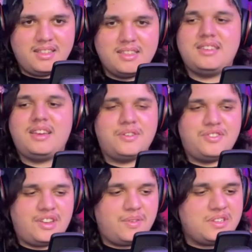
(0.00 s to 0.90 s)
this younger
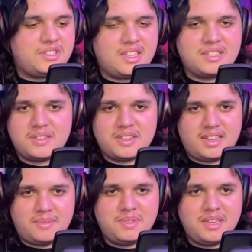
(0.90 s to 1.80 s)
generation that's
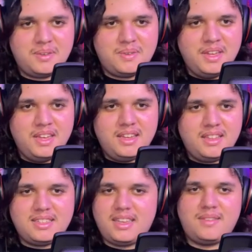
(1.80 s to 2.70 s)
looking up to you
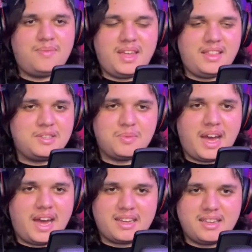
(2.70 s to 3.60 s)
it's like man that's
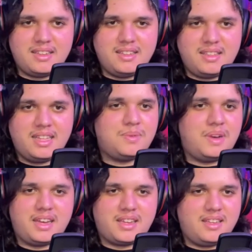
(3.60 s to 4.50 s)
whack that's whack